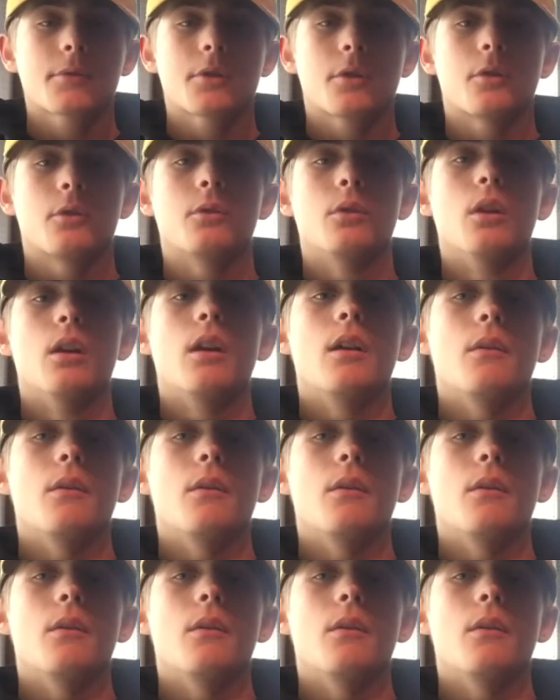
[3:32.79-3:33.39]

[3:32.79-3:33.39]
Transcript: So